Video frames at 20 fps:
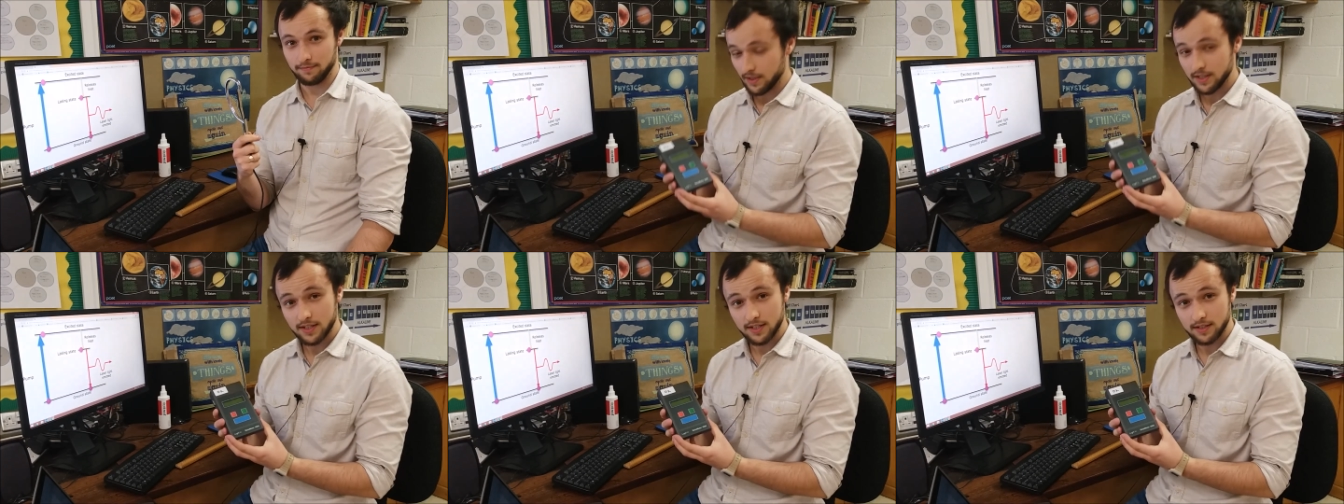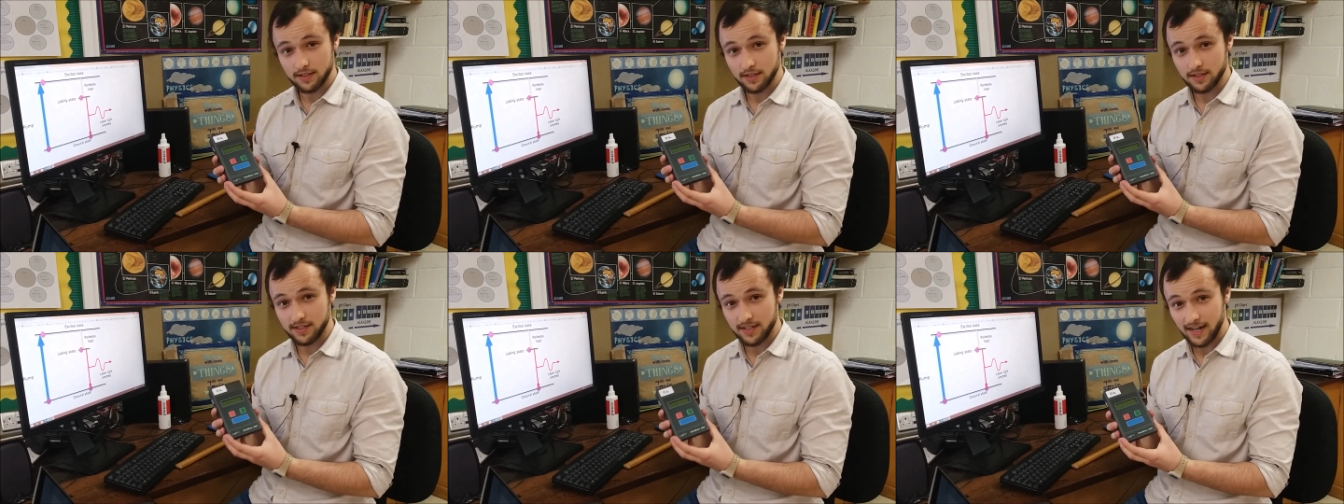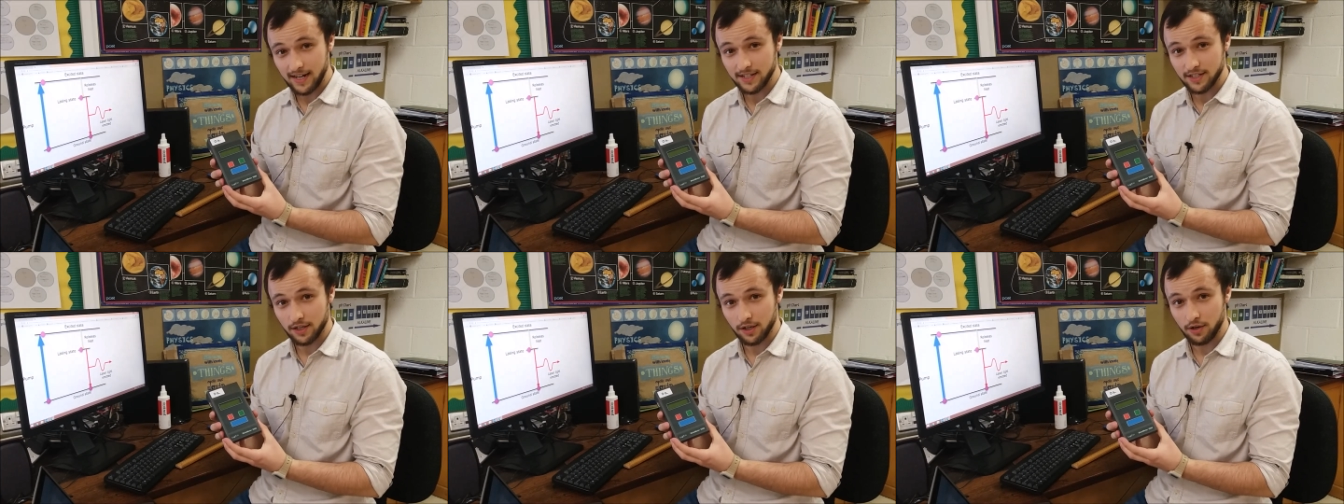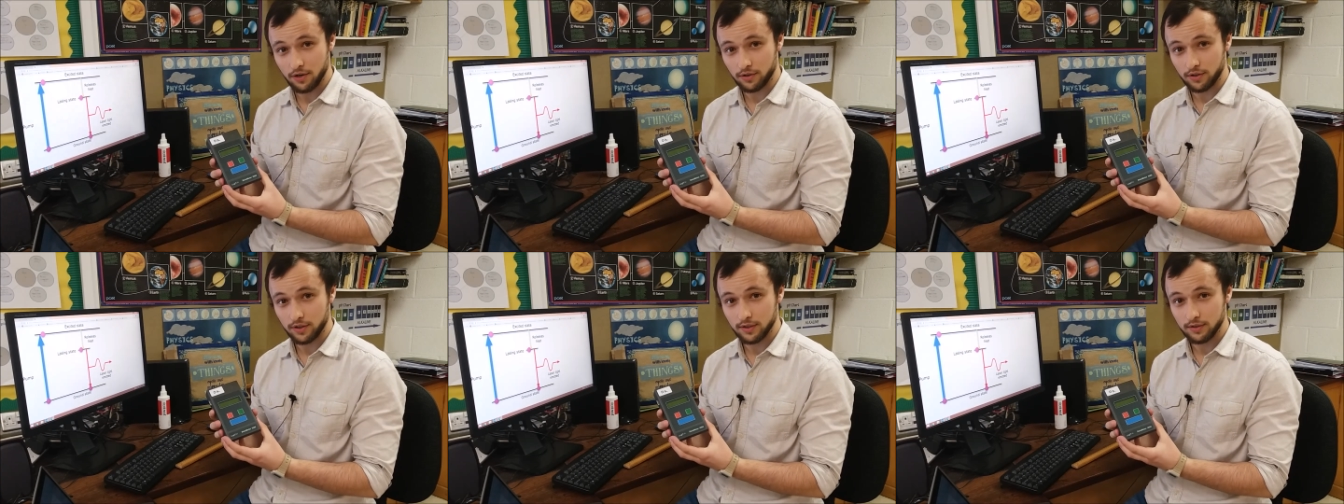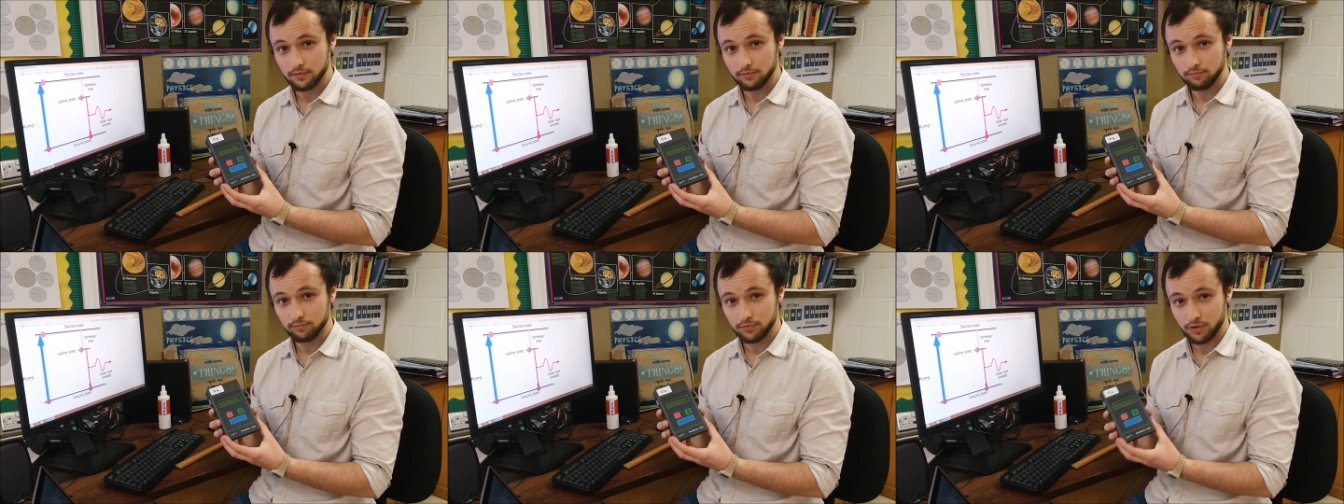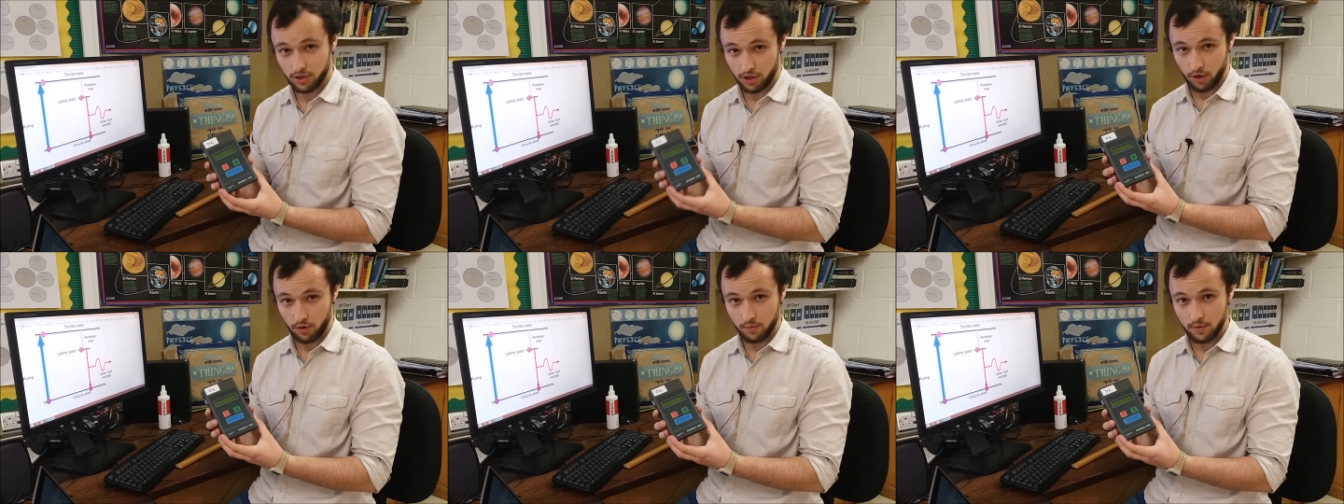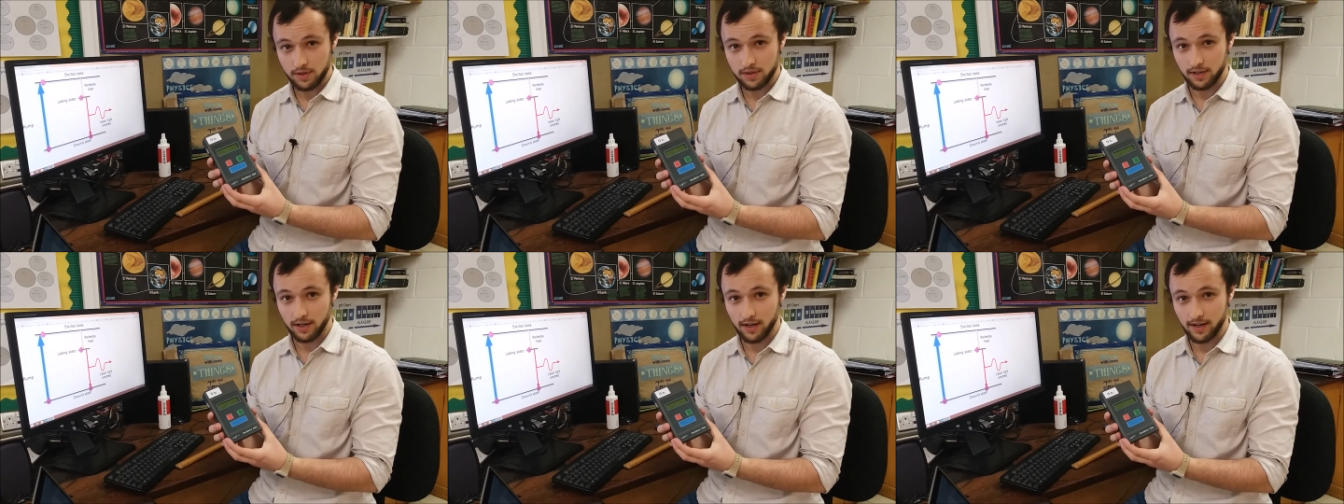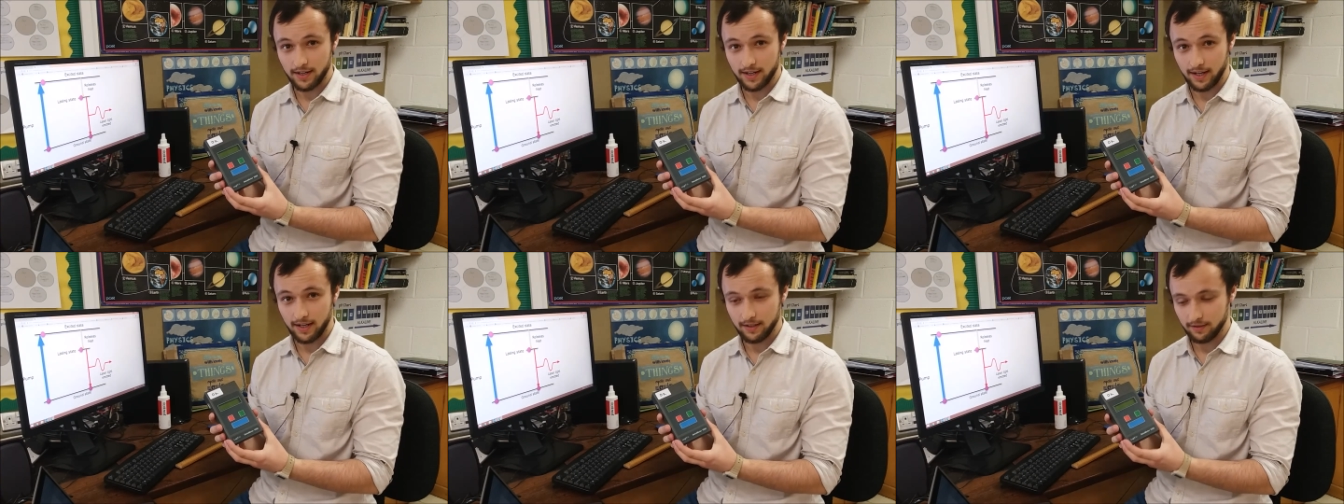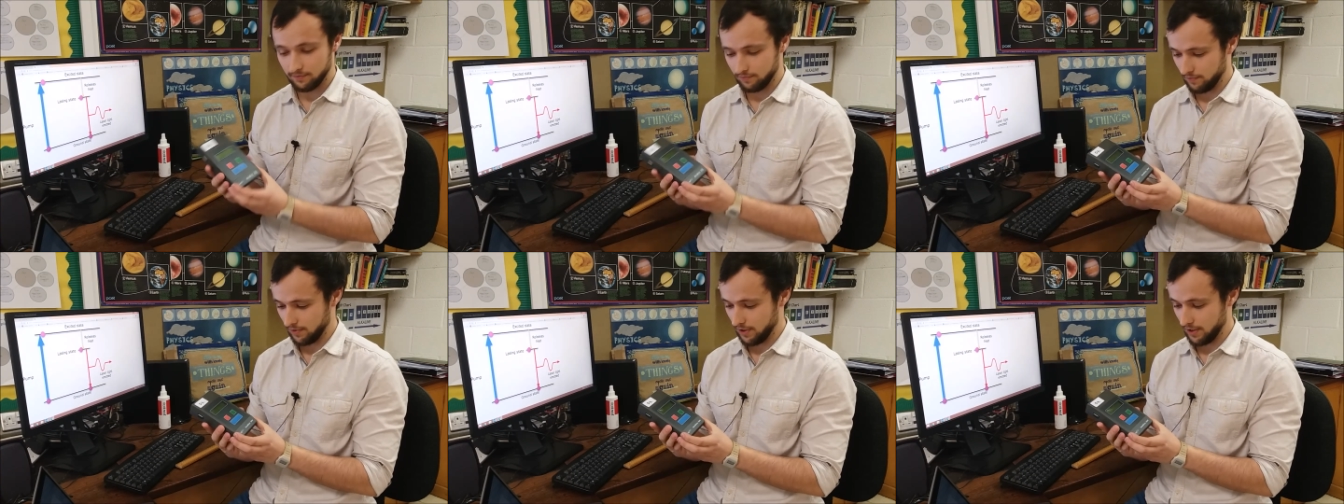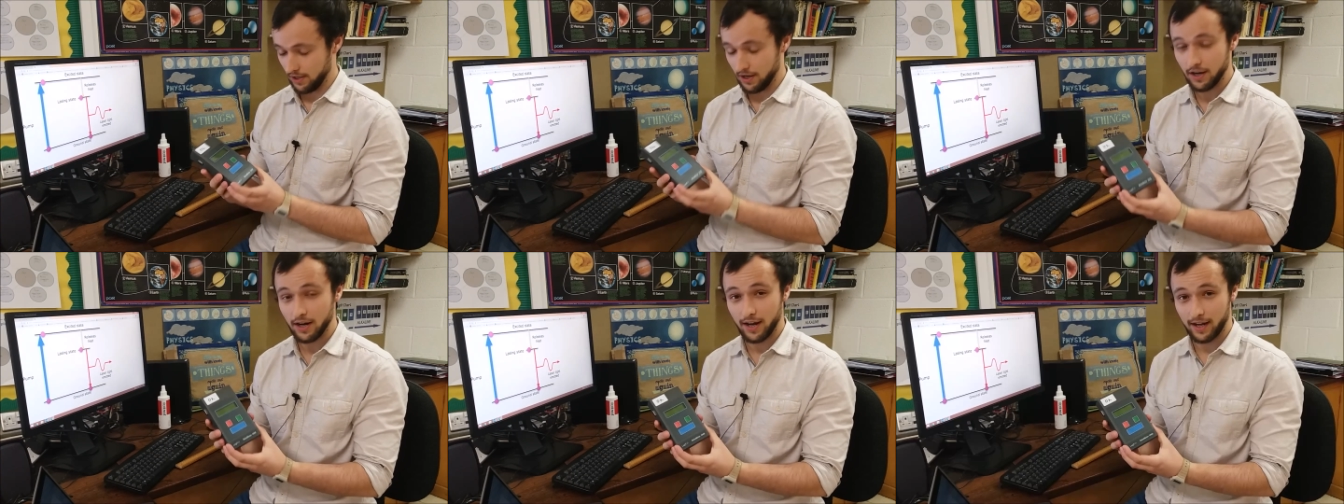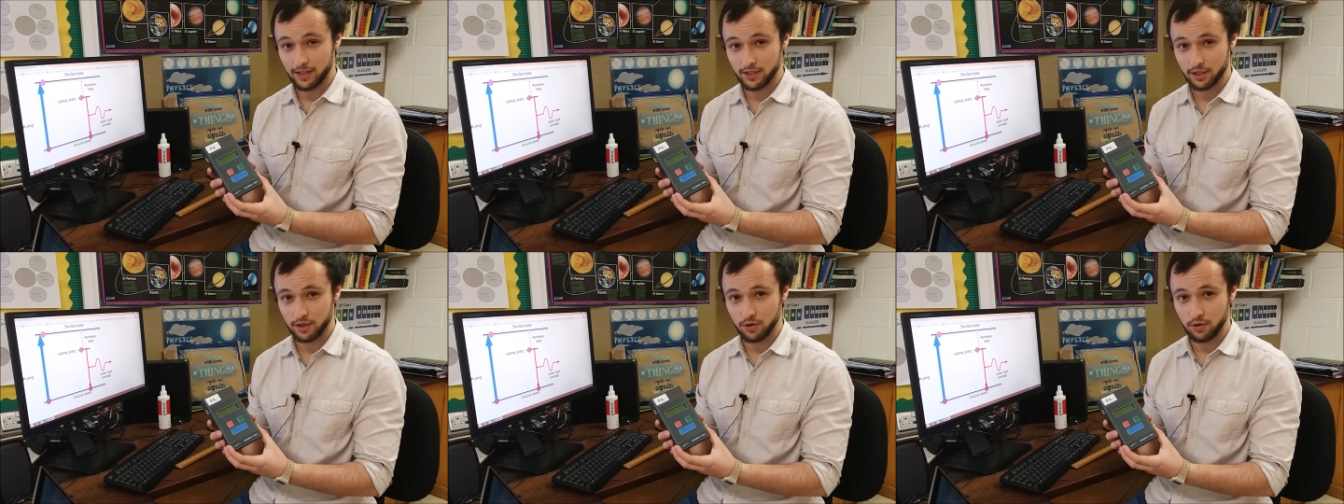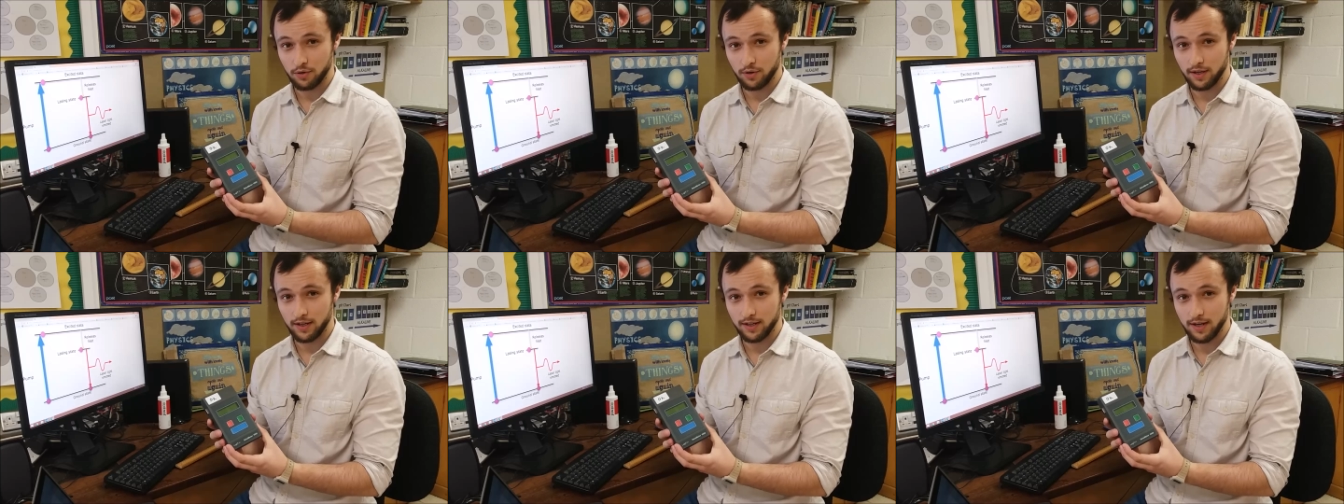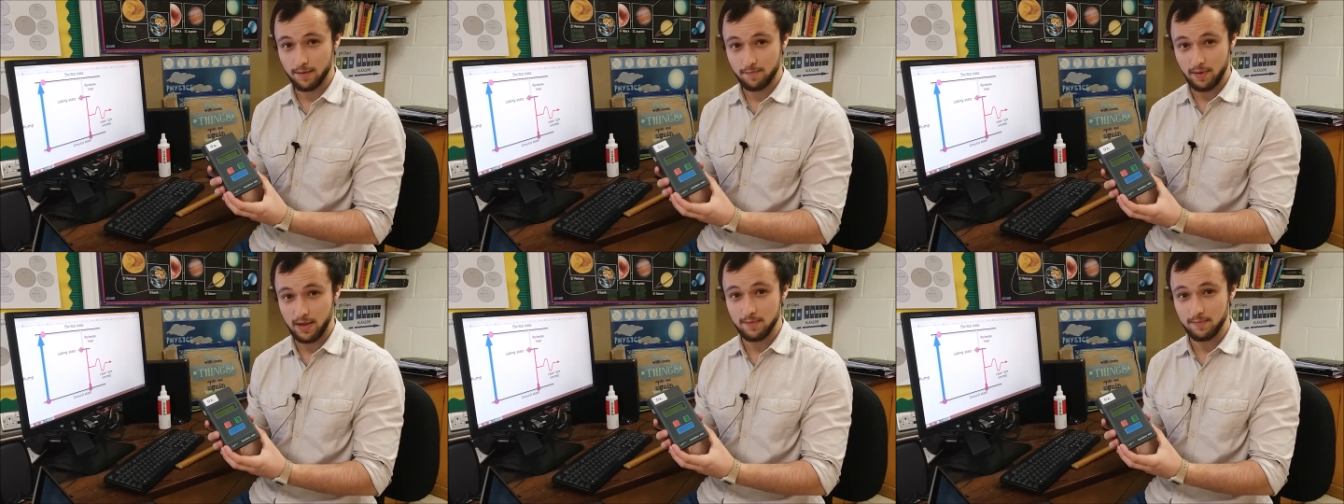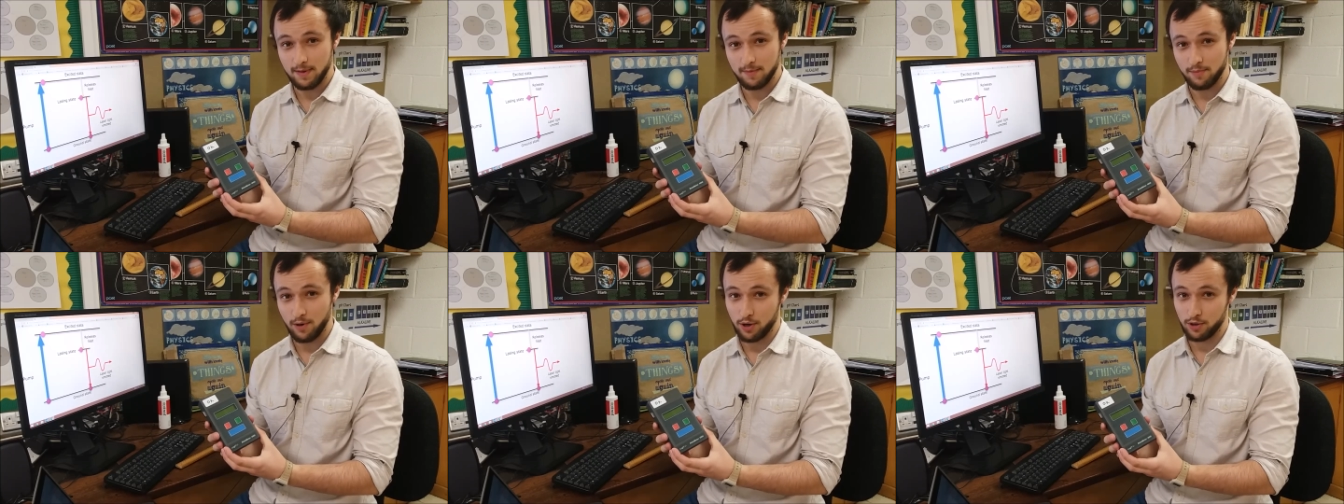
This is a data logger to go with the light gate and I like to call it a beepy